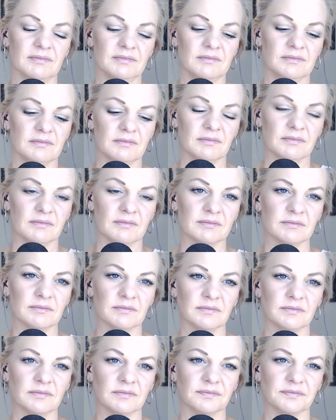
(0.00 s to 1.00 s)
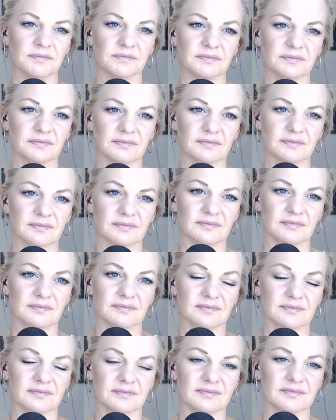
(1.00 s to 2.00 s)

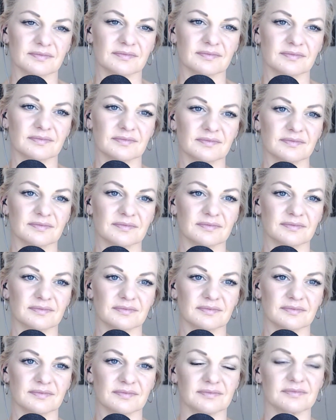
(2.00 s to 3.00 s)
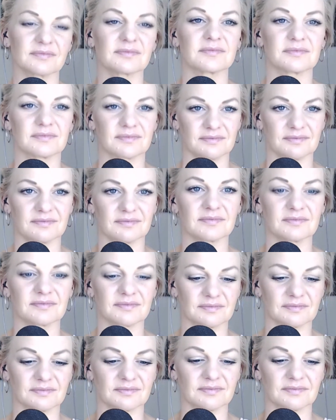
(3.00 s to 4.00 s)

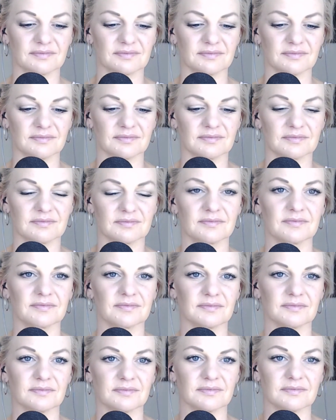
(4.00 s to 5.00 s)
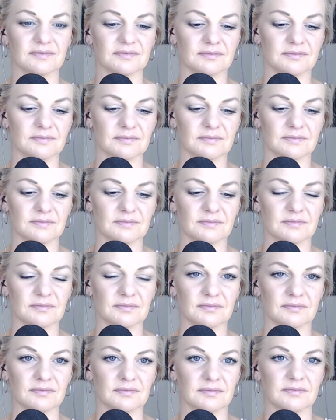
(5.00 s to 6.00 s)

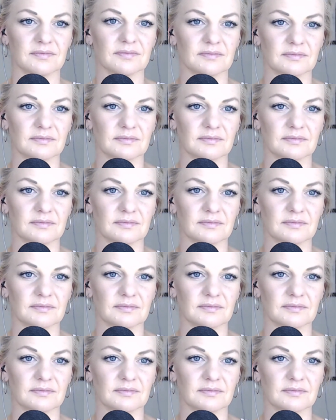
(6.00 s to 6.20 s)
(silent)